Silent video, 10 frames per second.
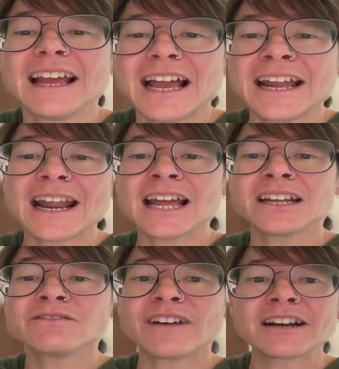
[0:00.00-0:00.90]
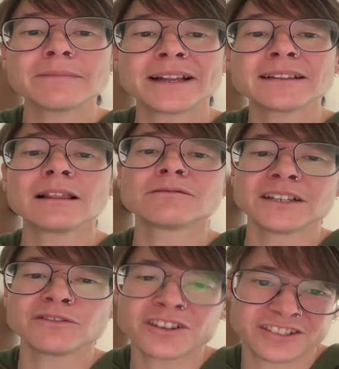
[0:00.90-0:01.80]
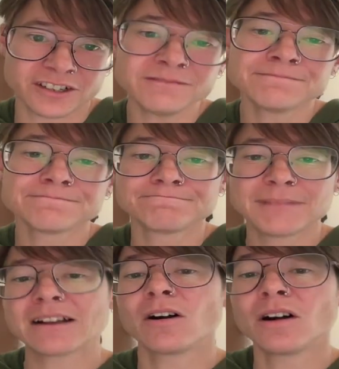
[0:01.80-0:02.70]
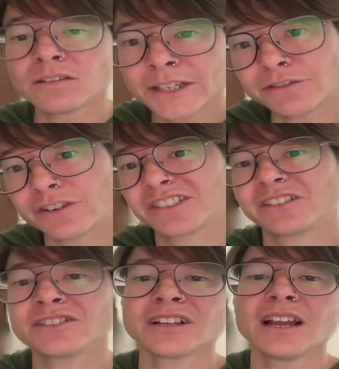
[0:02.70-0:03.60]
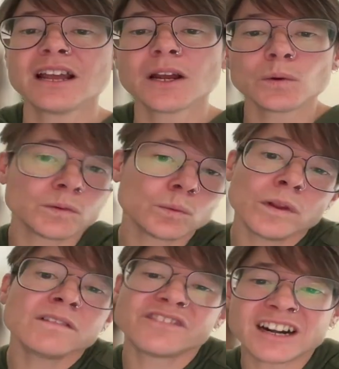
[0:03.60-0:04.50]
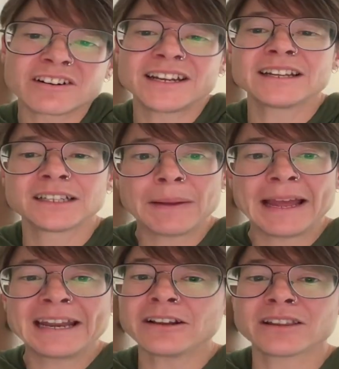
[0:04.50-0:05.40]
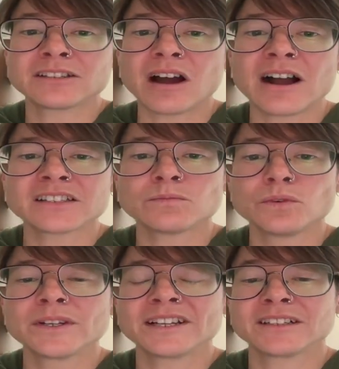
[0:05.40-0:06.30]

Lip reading: An environmental reinforcer, like all reinforcers, will vary depending on the dog's mood